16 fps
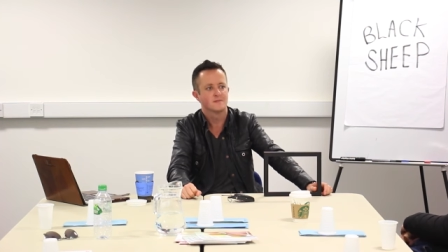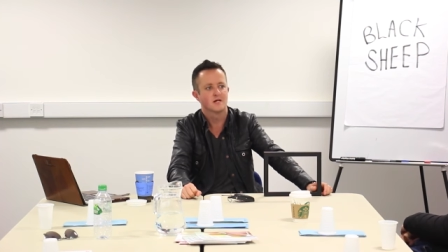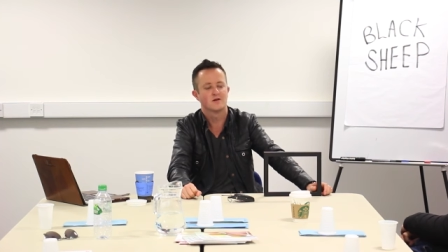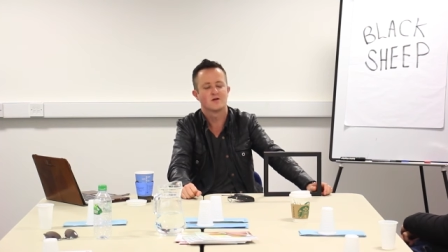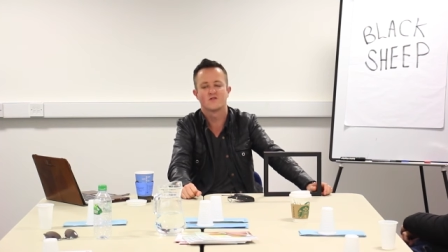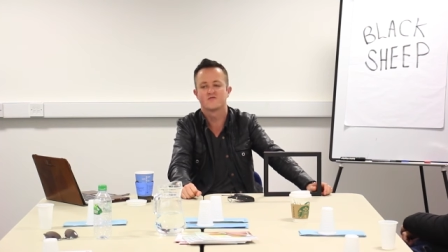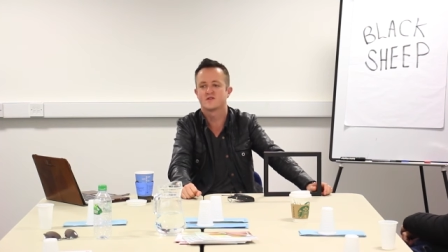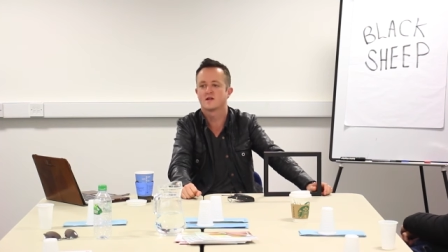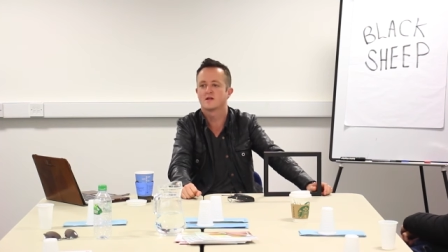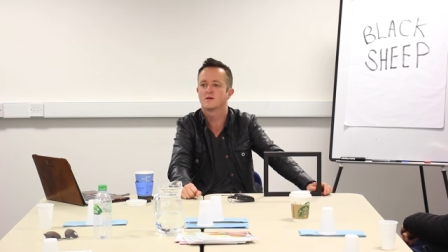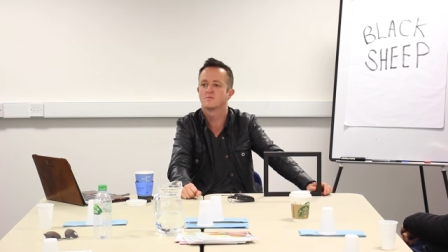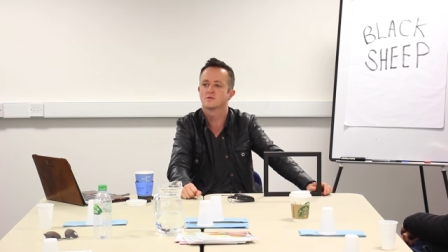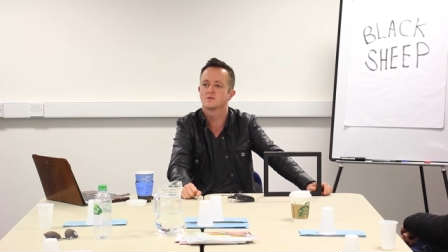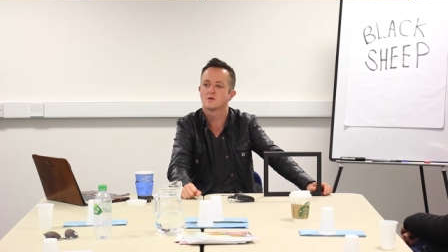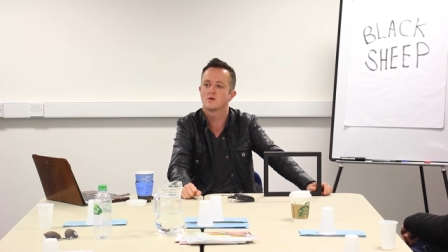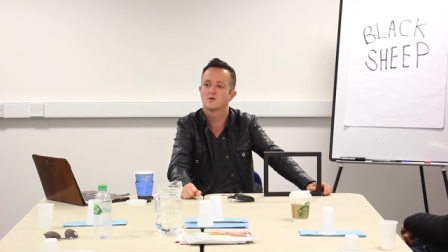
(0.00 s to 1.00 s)
A lot of day
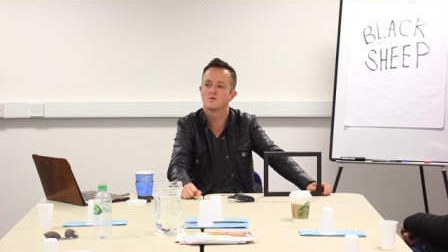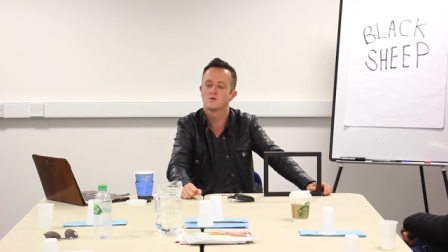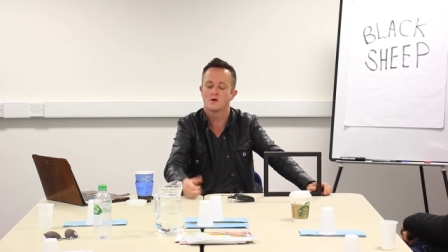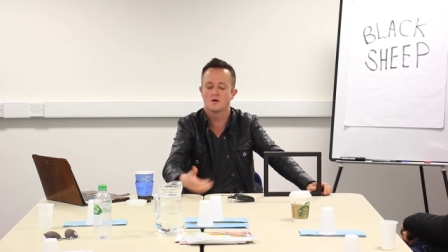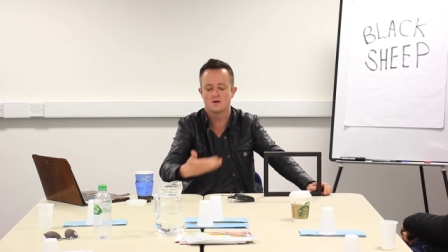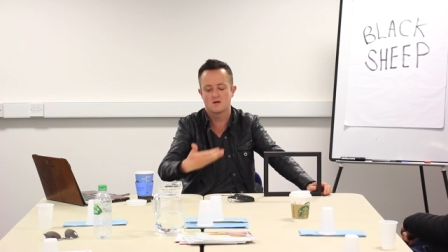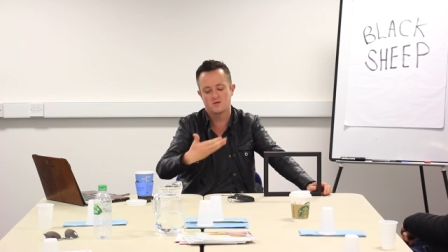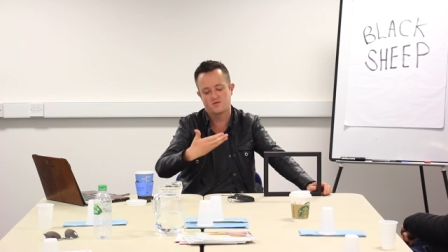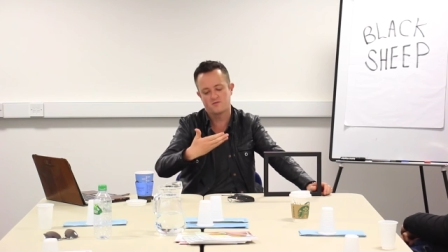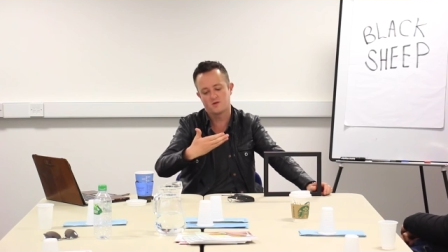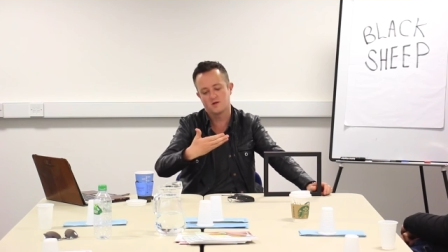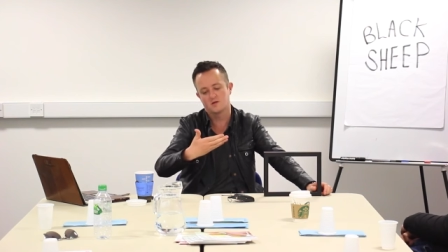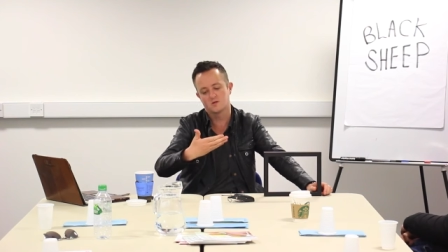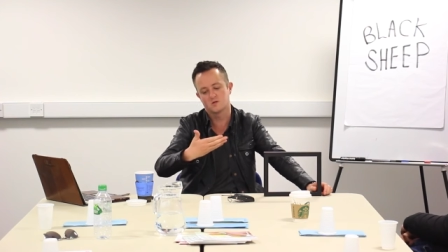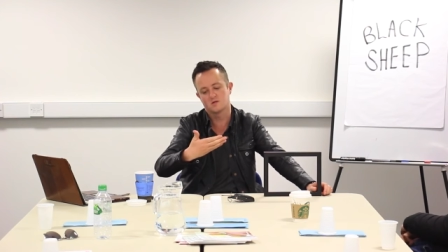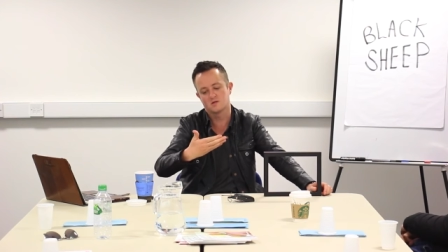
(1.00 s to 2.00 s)
gamers go uh,
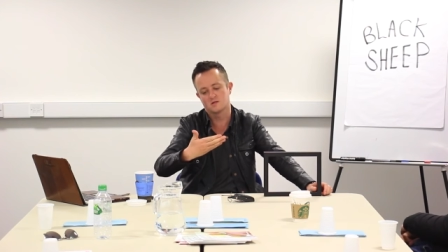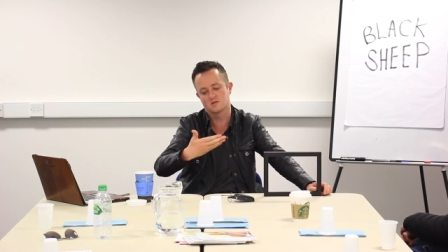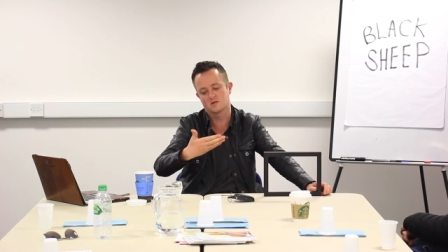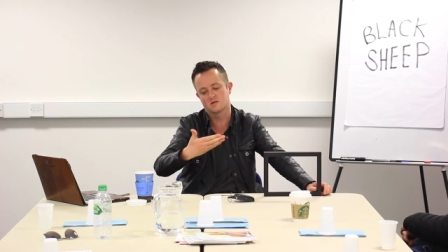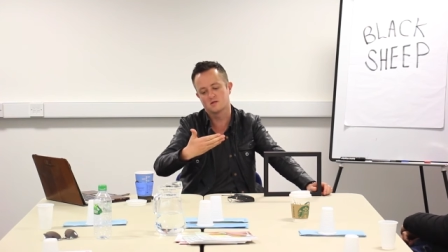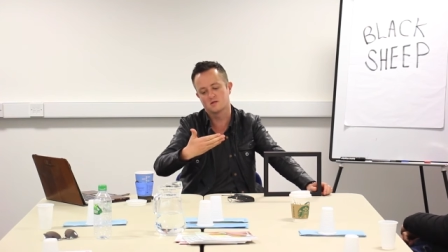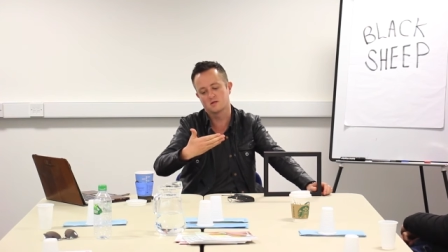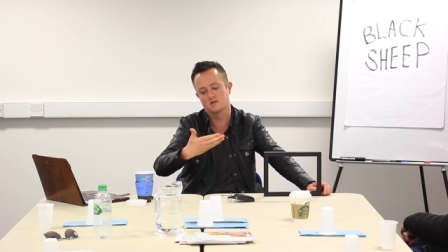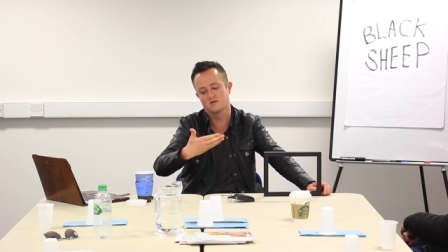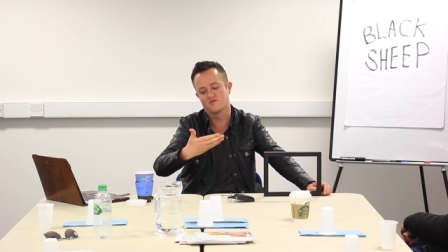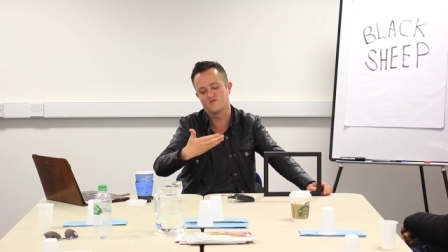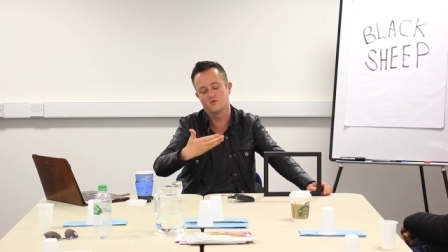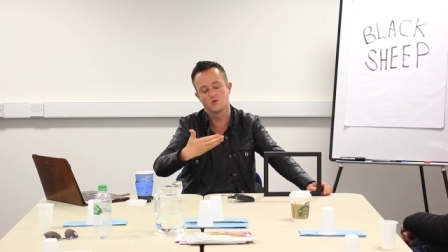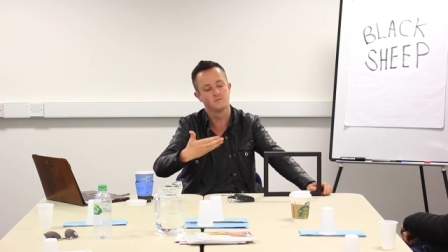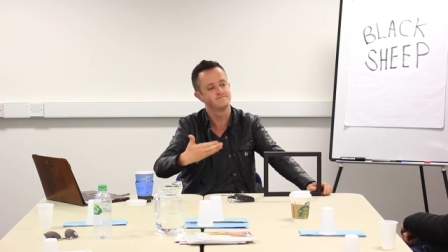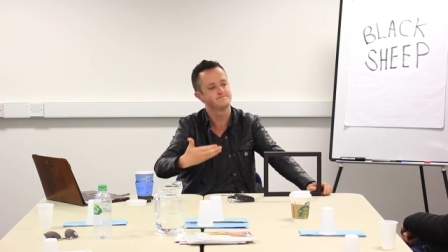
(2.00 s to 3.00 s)

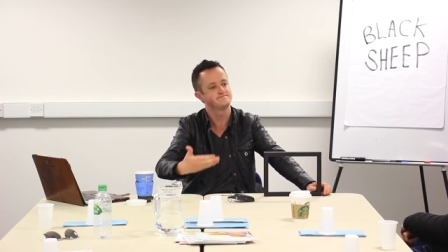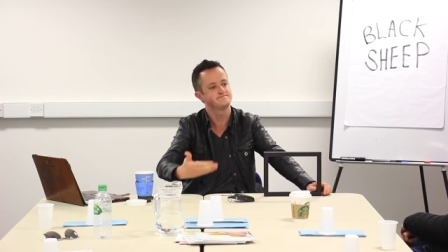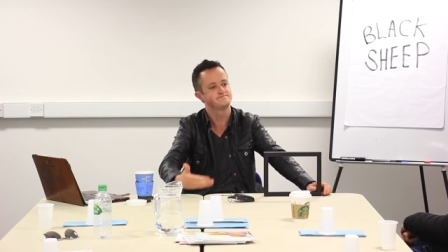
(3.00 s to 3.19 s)
364.